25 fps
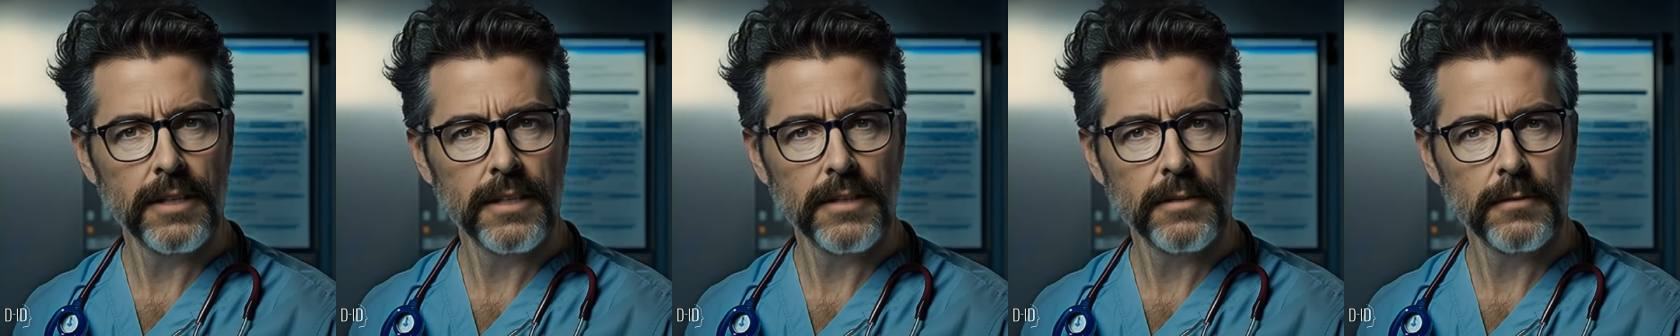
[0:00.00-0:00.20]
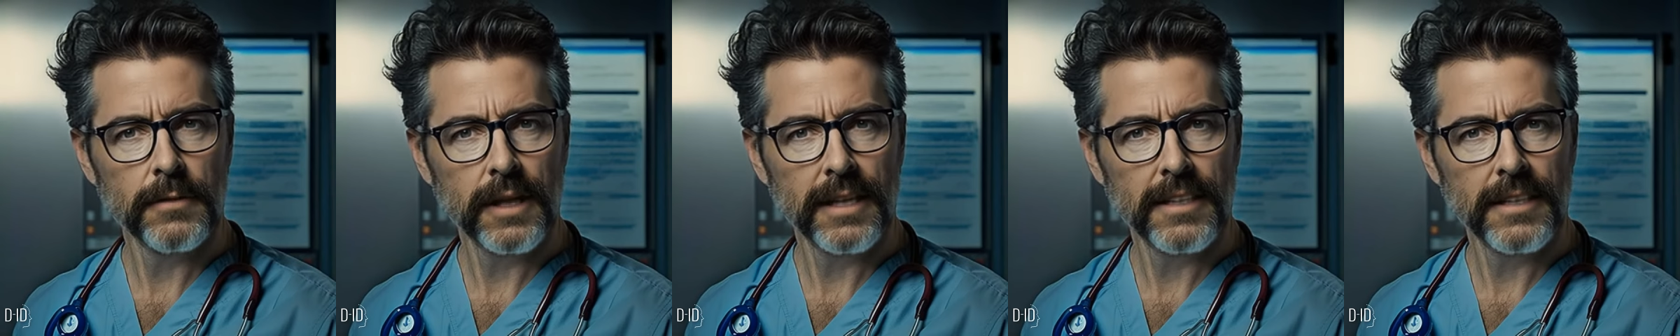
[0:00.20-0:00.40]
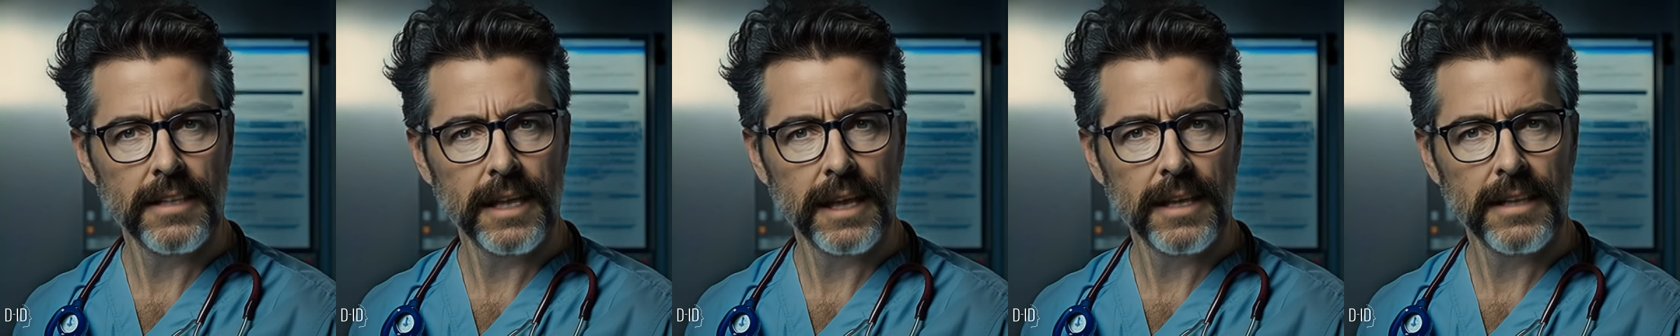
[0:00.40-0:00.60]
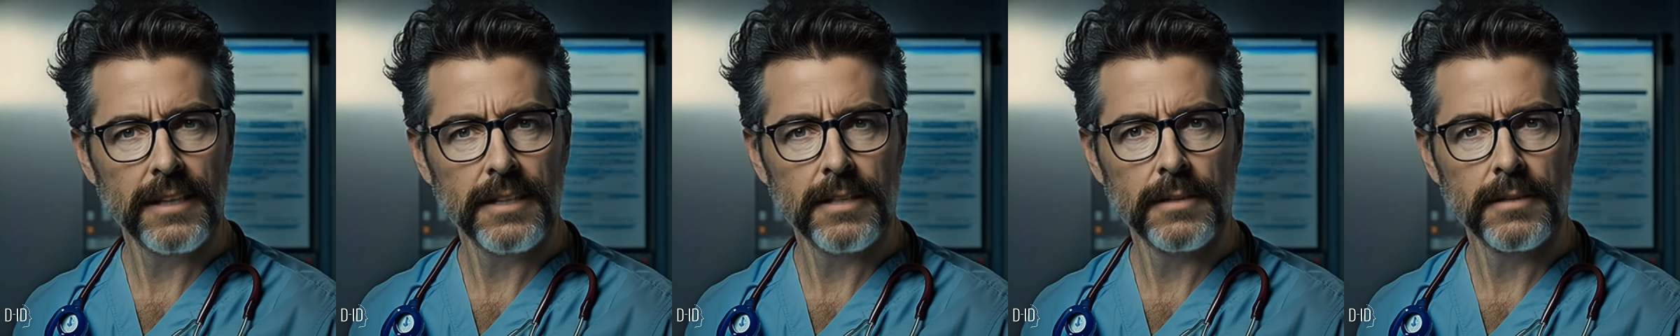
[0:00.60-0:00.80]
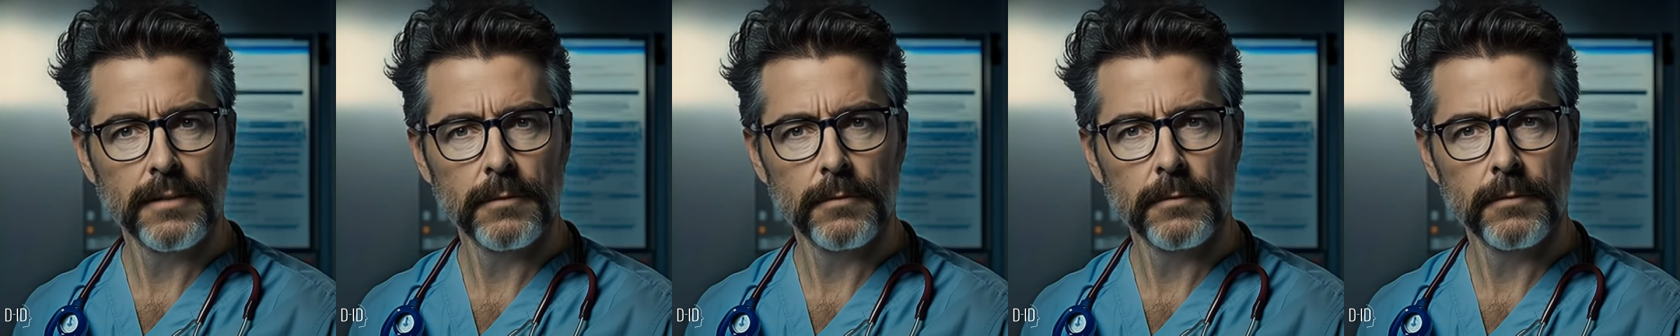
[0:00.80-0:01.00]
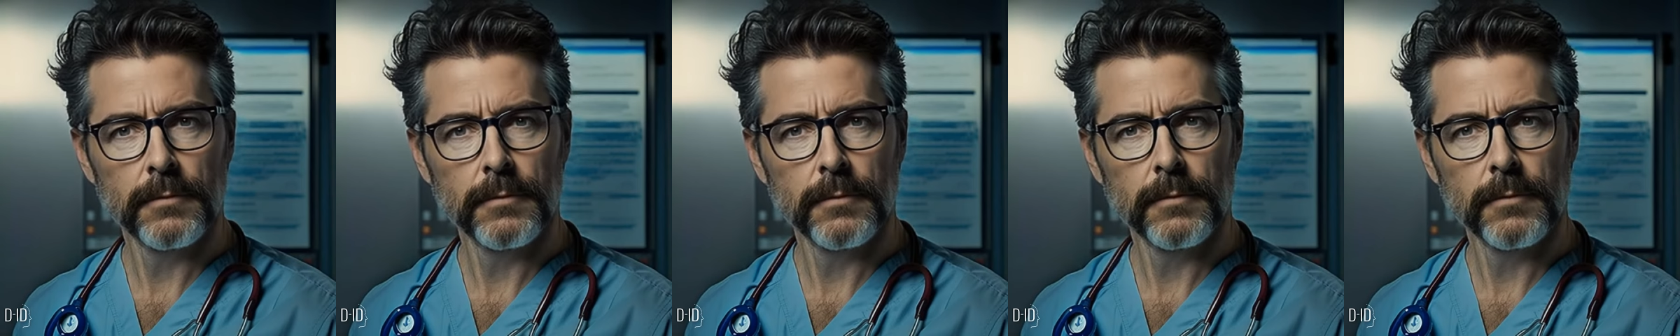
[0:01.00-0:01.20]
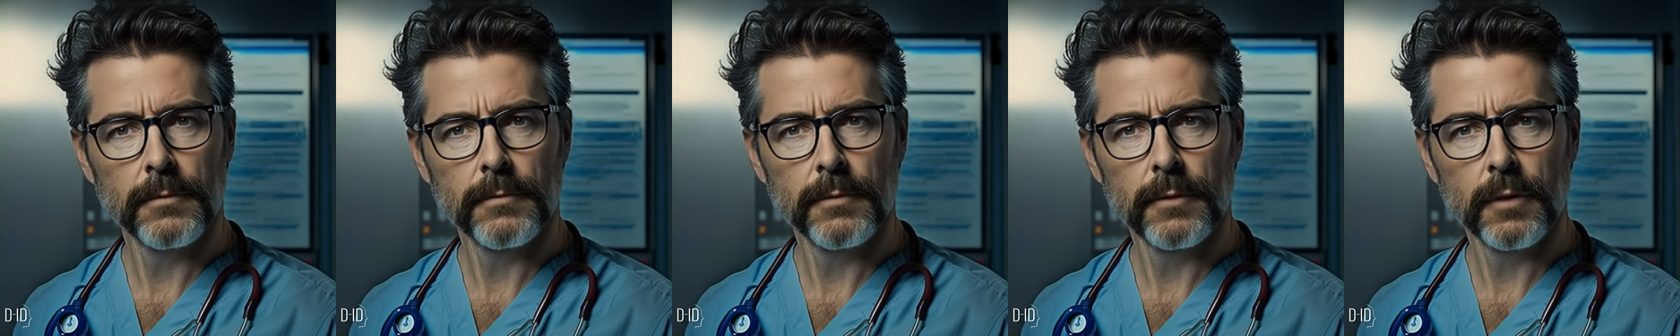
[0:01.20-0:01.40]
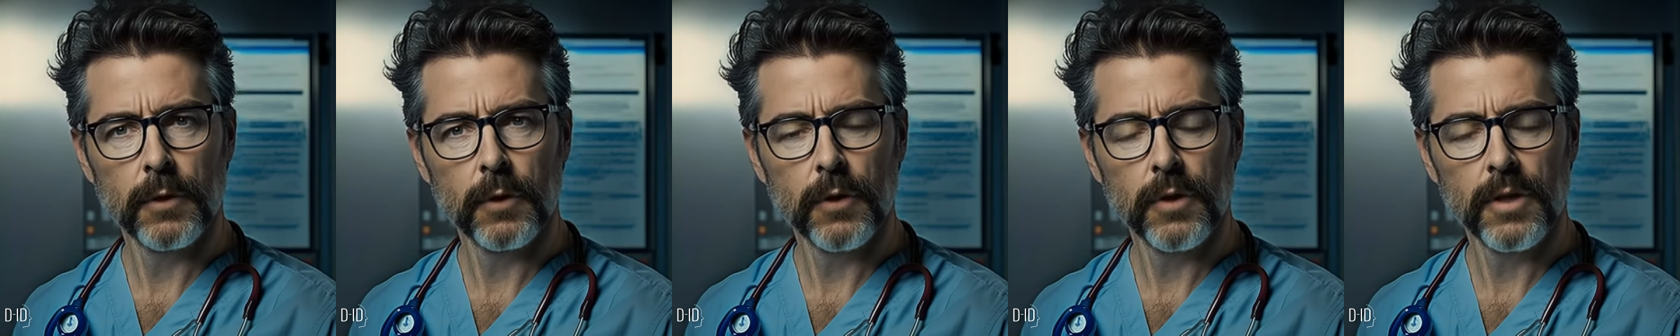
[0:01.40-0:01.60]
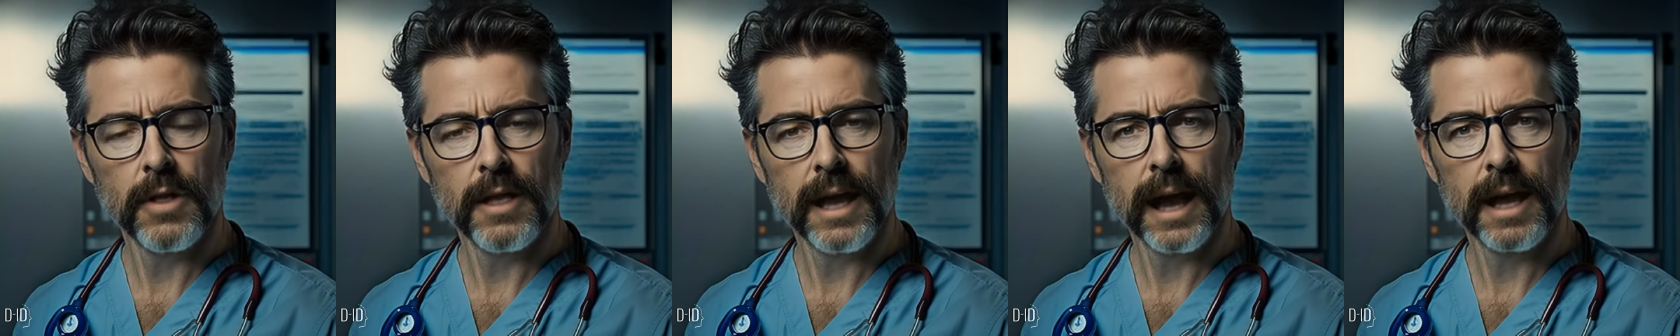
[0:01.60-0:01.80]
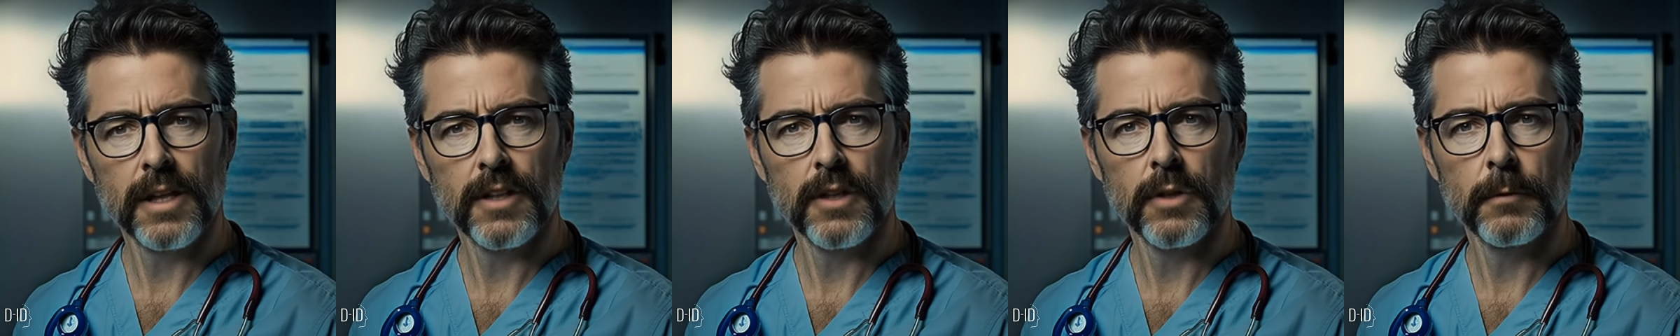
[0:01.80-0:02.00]
is ventilated. Early
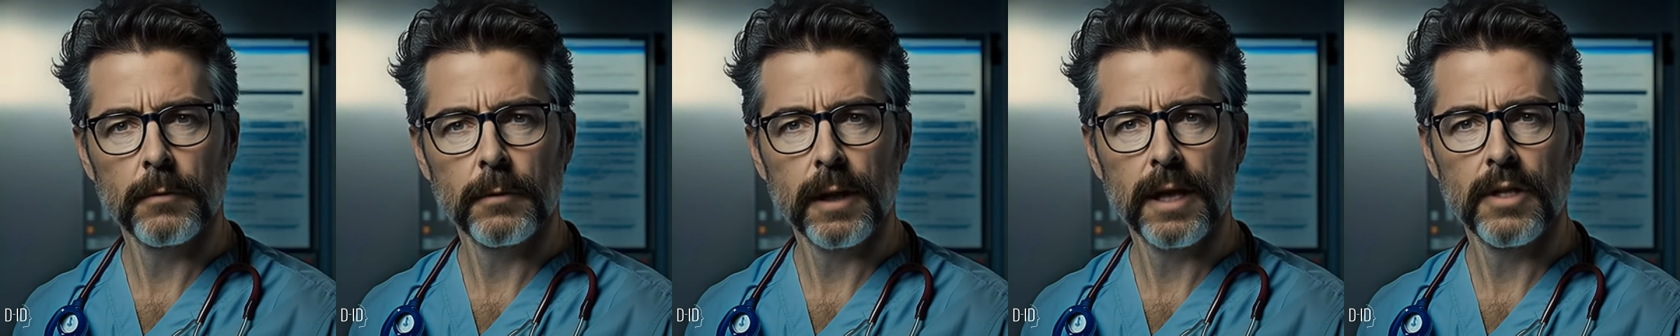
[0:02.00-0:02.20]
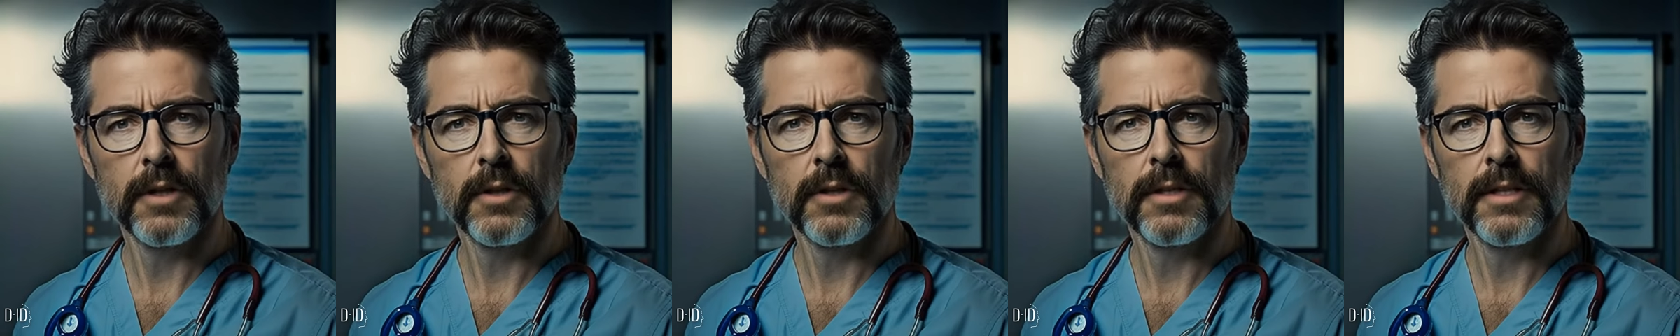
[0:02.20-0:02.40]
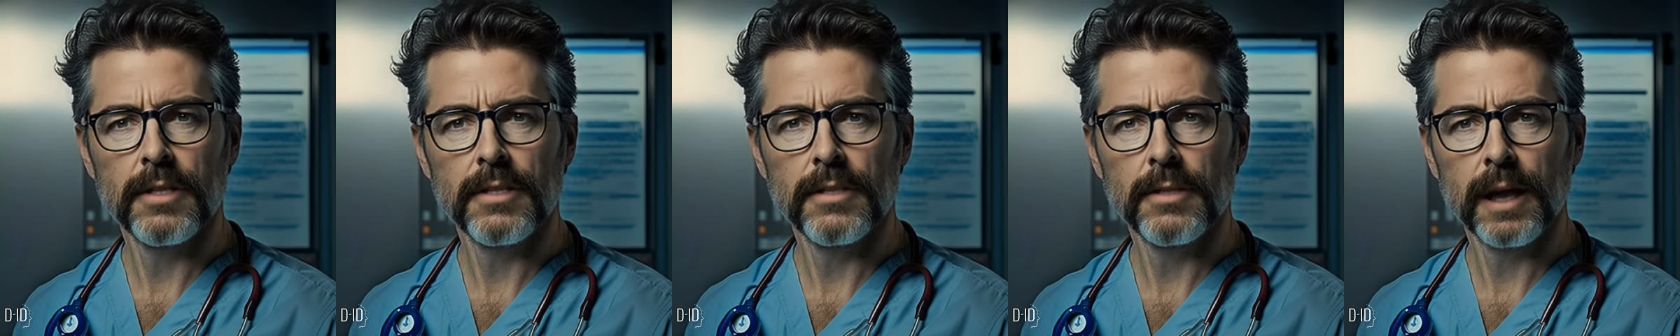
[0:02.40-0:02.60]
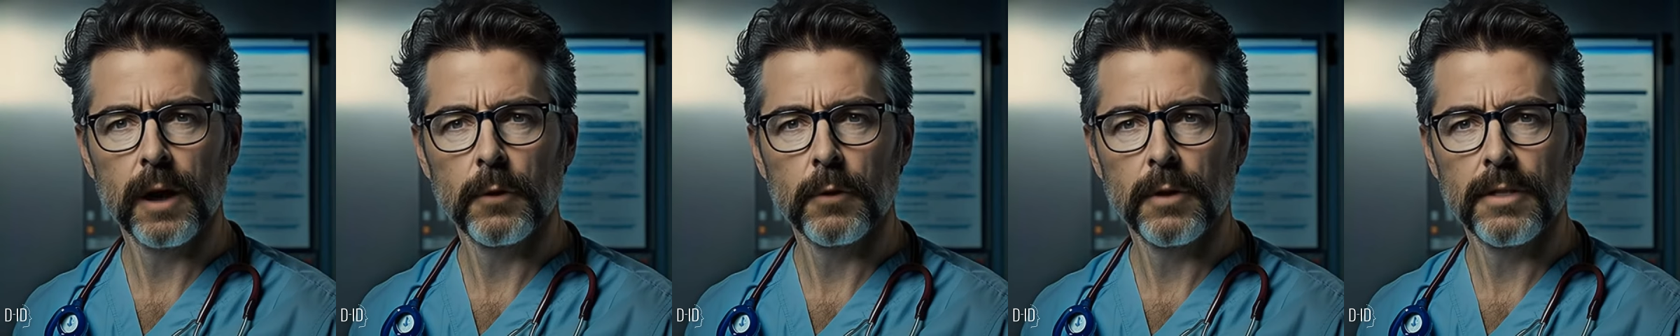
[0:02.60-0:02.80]
extubation is now